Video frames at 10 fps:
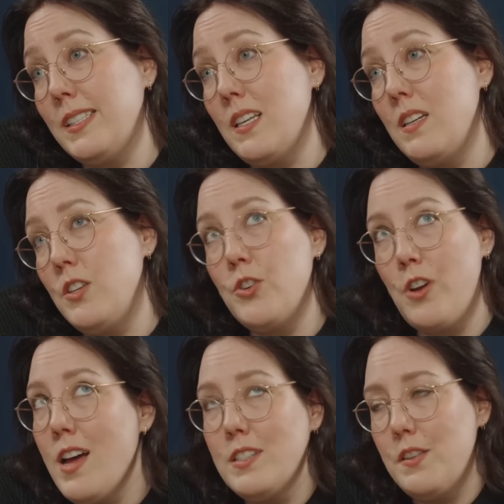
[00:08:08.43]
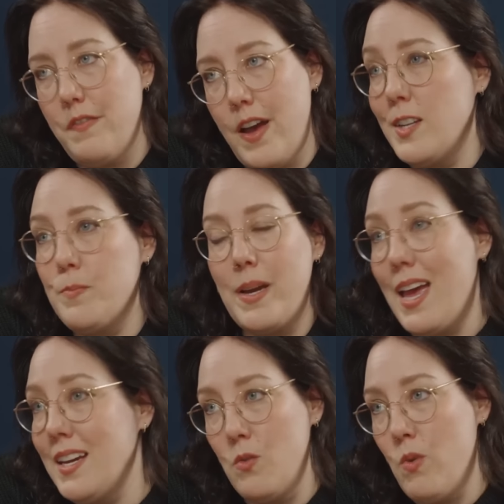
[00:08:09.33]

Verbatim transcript: that you're not defined by any